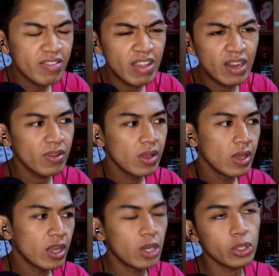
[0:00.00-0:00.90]
Instead of,
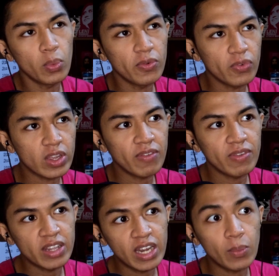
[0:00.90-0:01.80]
you would
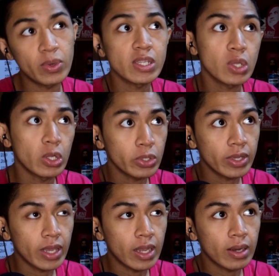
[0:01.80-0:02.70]
forgive and then they would
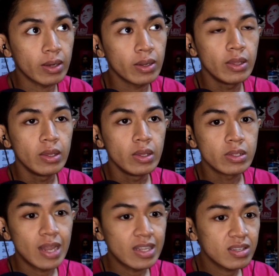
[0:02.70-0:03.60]
assault you again.
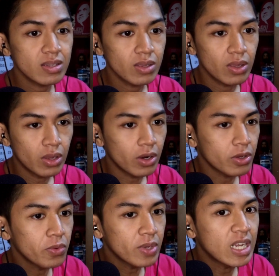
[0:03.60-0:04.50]
So that's,
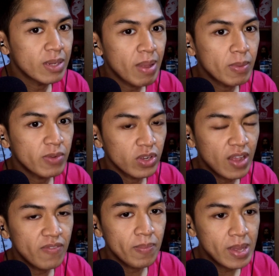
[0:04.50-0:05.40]
are you really going to be able to
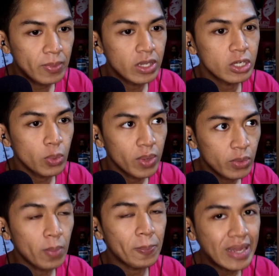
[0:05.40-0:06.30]
forgive the people that are
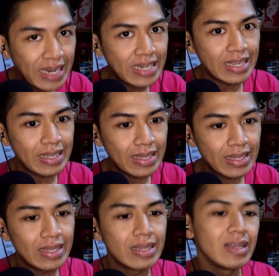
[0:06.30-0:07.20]
doing it repeatedly?
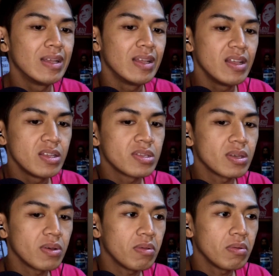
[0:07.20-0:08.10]

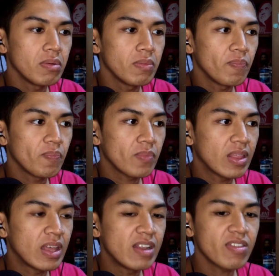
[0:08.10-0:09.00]
So
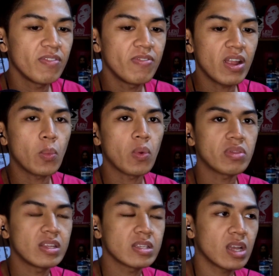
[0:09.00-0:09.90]
that is a very
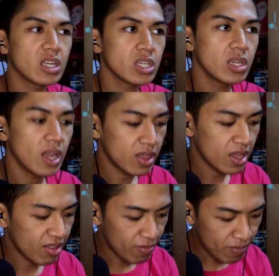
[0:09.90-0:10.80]
worthy discussion.
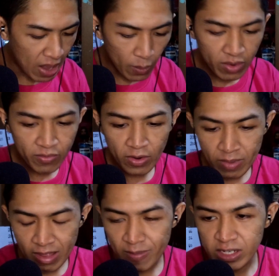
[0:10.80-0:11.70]
I think it's empowering for,